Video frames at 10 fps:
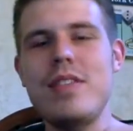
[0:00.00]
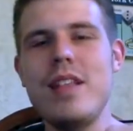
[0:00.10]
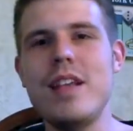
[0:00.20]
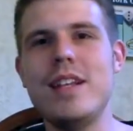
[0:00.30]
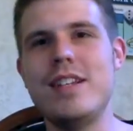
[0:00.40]

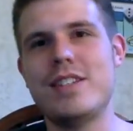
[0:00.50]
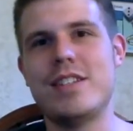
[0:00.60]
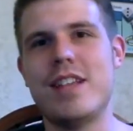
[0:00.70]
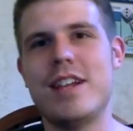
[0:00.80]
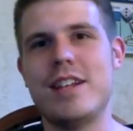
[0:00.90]
he
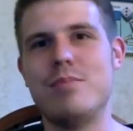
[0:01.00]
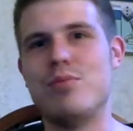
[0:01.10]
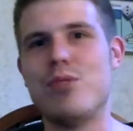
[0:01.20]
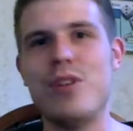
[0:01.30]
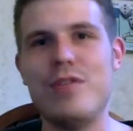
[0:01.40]
just, like,
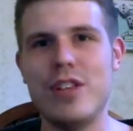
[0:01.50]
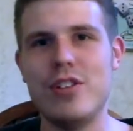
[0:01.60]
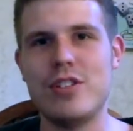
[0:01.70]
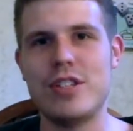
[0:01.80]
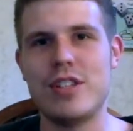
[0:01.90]
briefly
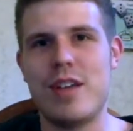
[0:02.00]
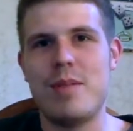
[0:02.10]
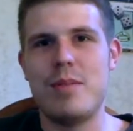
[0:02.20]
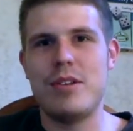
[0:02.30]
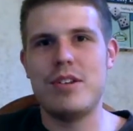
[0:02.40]
looks at
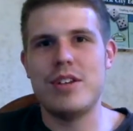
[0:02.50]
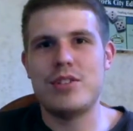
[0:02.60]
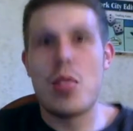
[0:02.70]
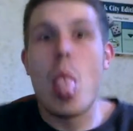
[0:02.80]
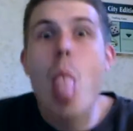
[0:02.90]
them and
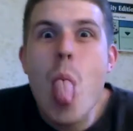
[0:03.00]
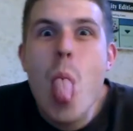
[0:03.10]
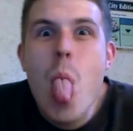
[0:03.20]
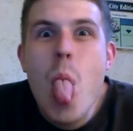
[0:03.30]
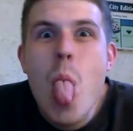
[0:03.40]
does,
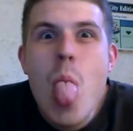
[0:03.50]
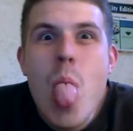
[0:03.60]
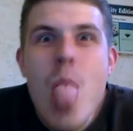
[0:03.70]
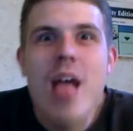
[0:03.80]
and